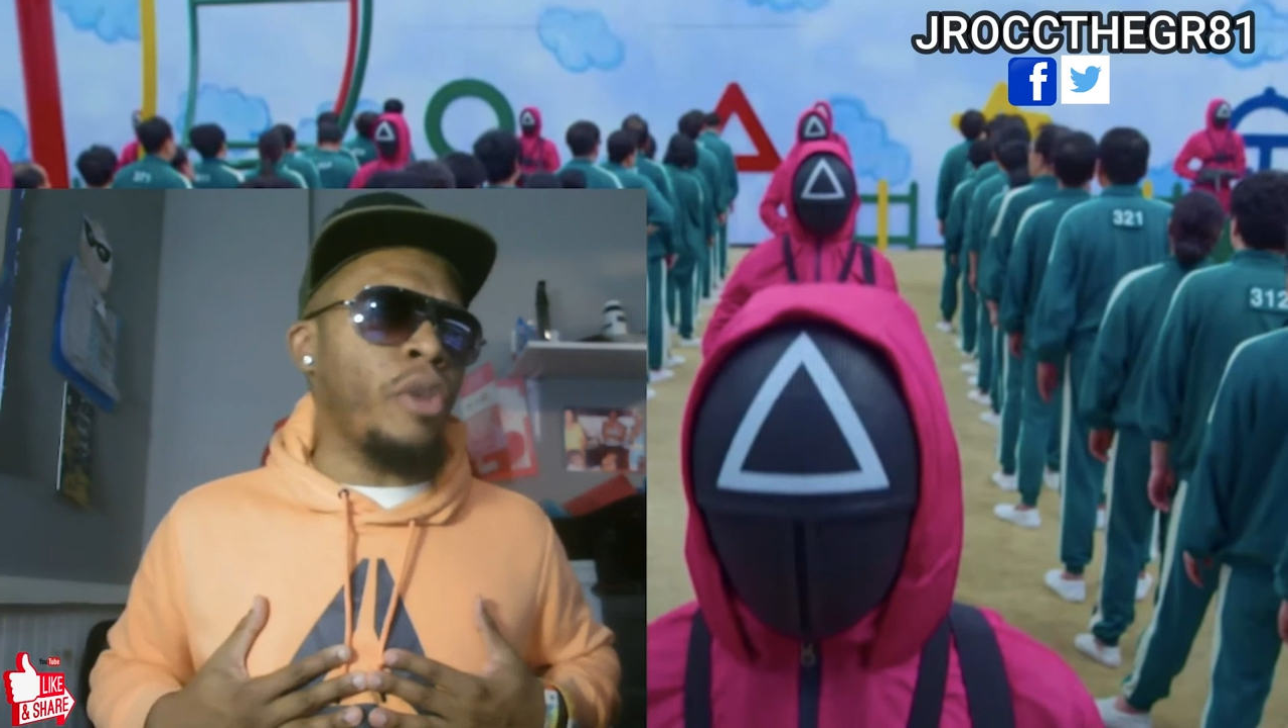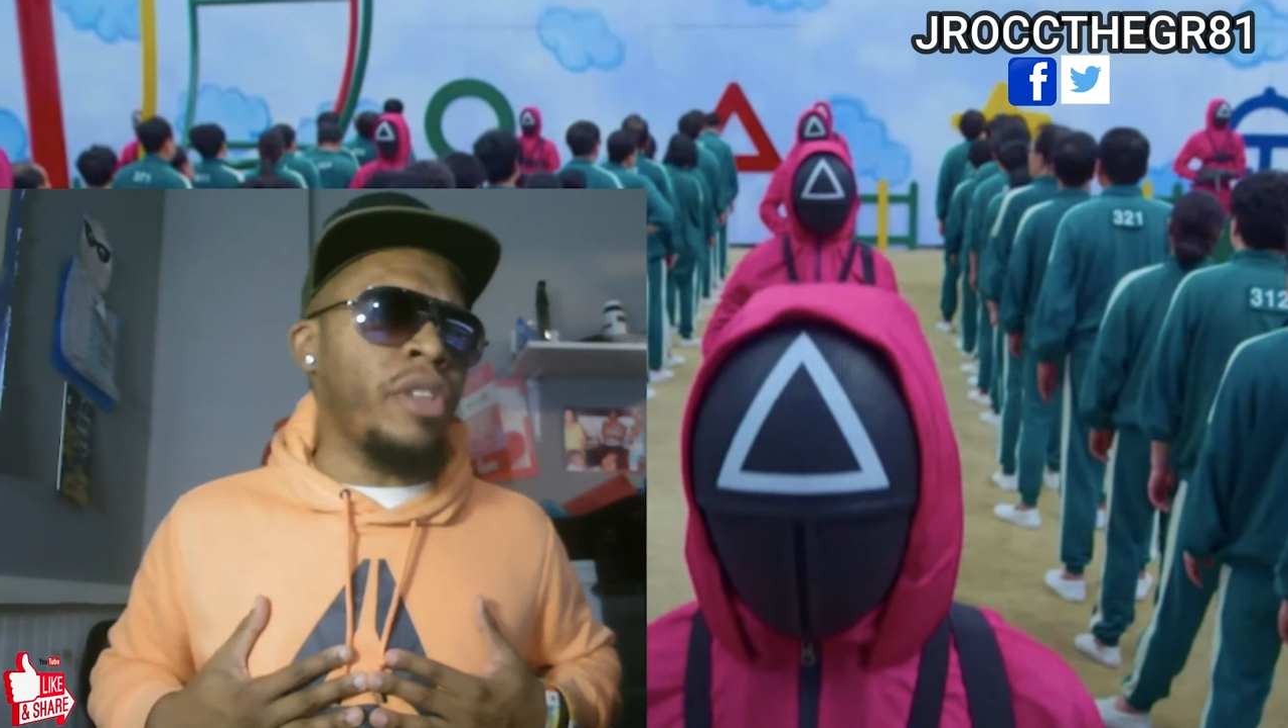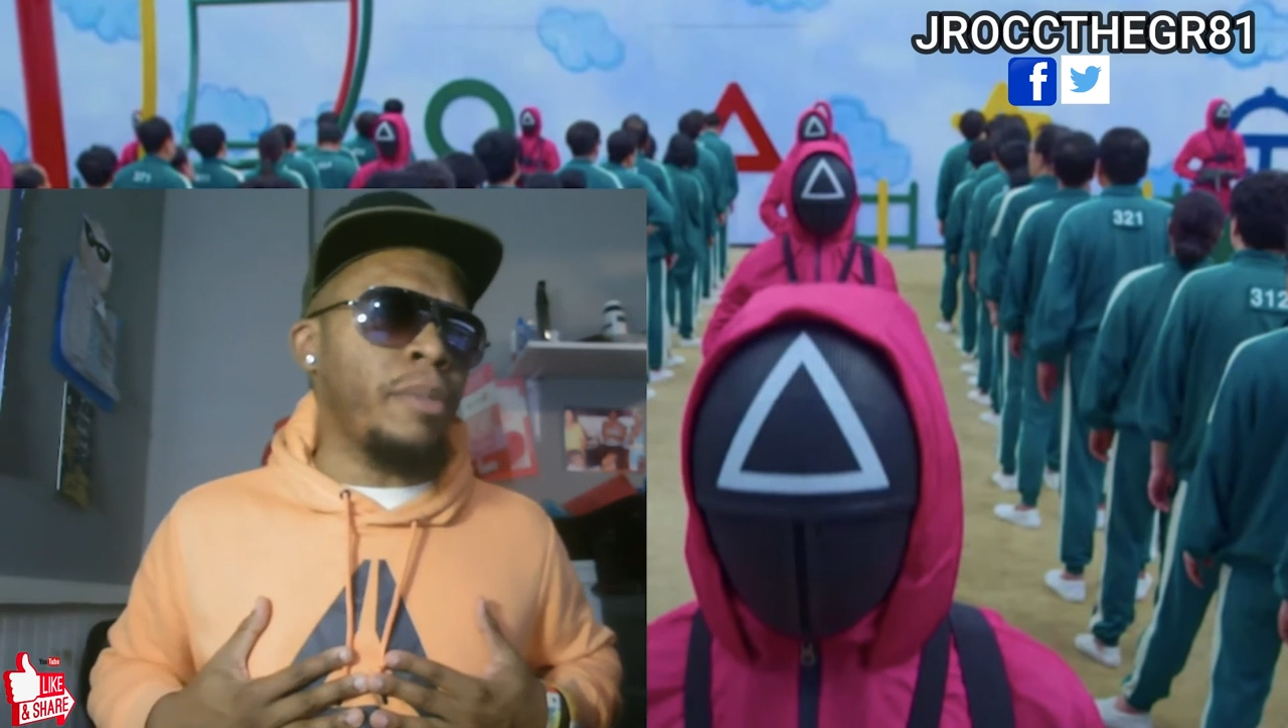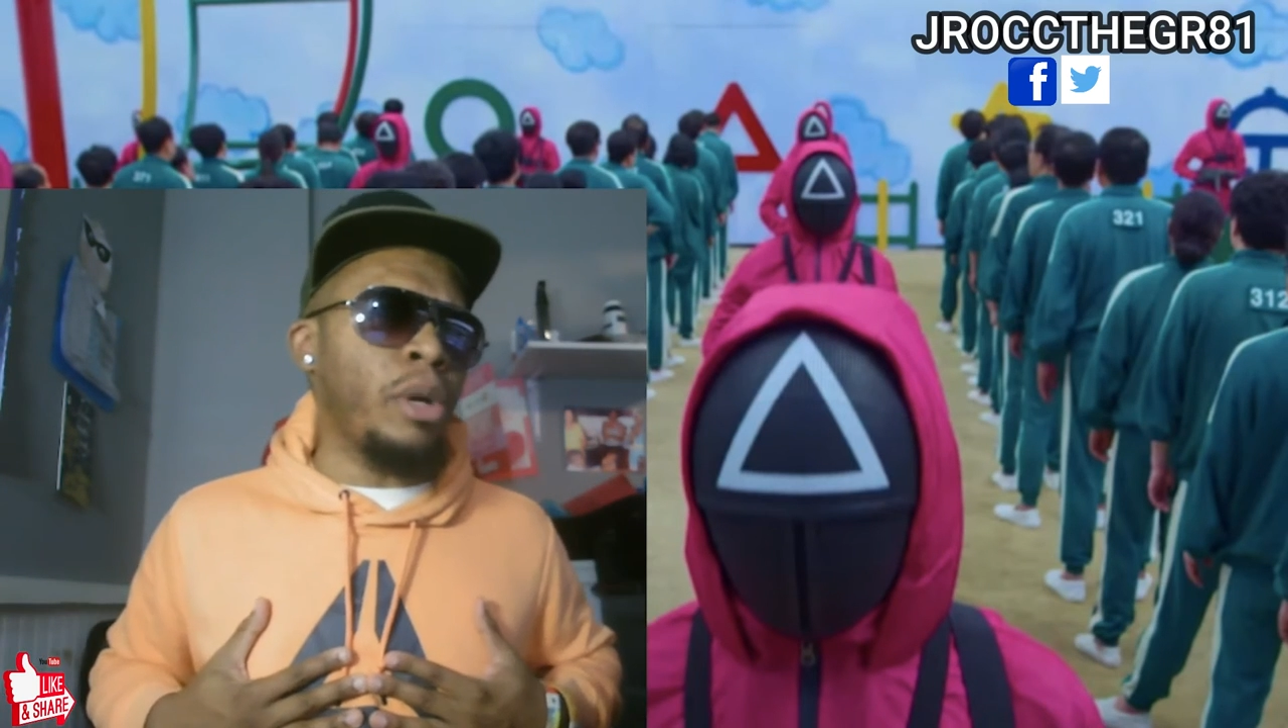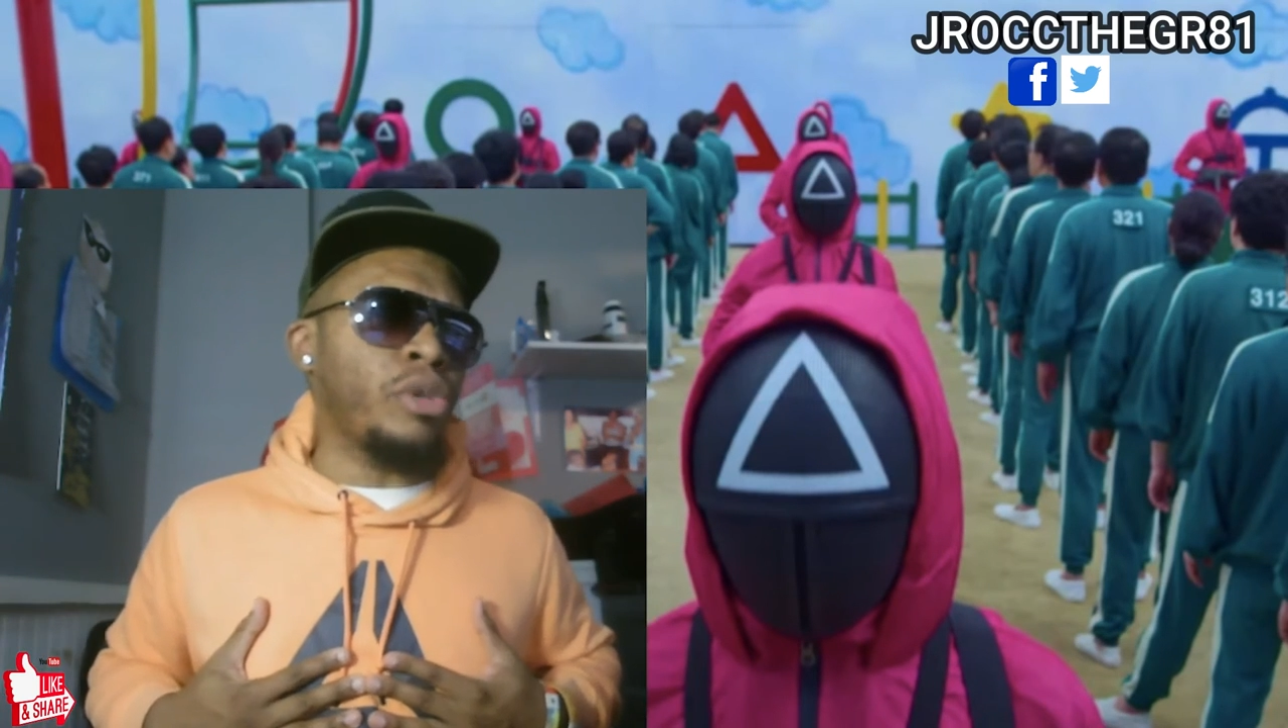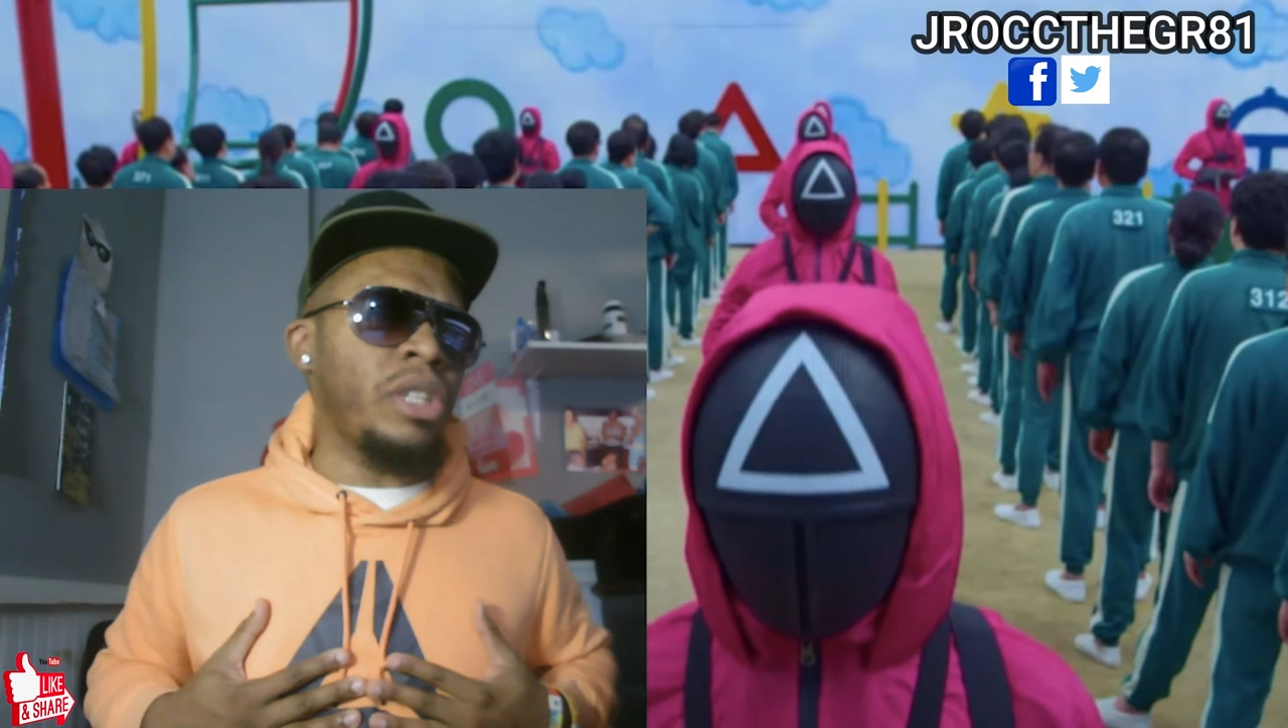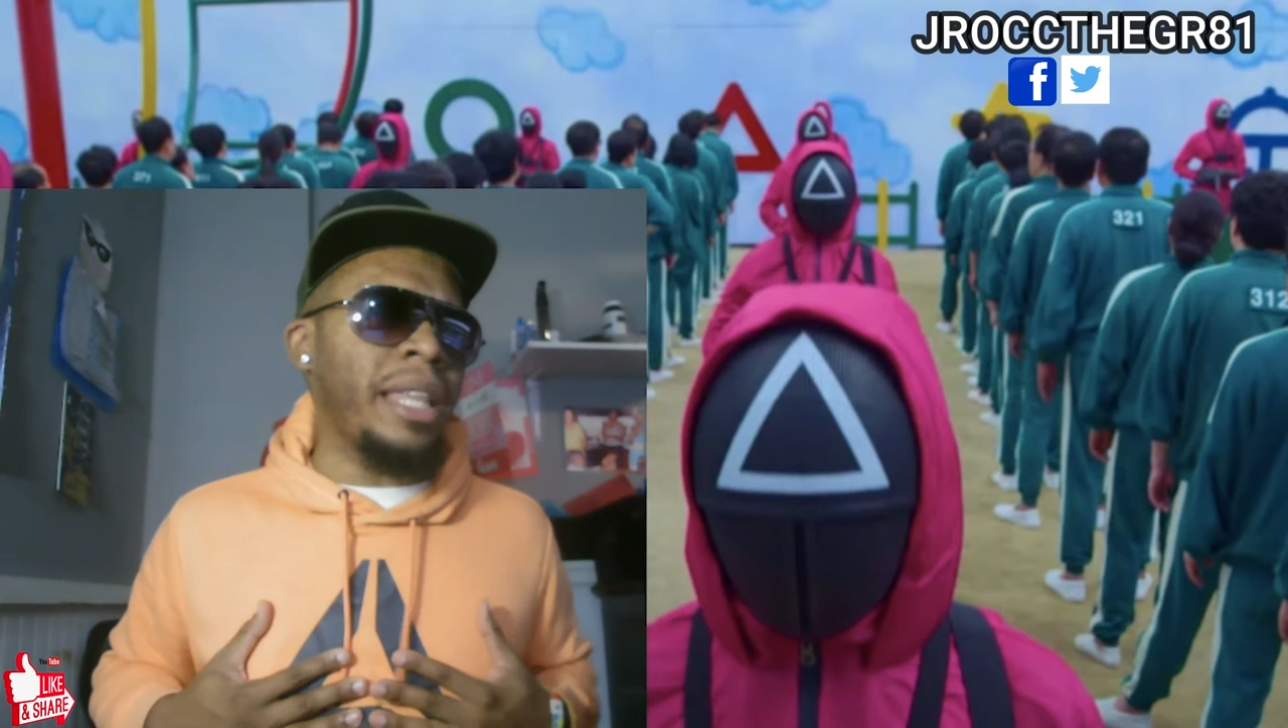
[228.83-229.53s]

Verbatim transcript: the most